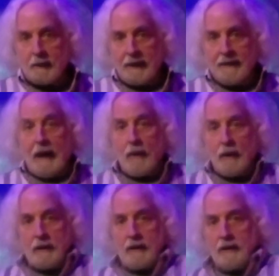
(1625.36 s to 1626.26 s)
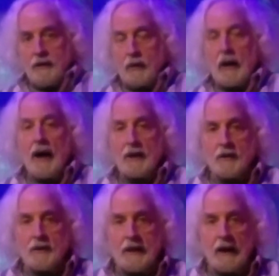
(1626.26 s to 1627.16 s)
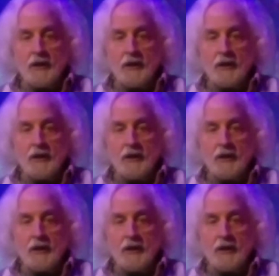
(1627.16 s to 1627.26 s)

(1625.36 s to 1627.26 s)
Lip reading: that would do concerts there.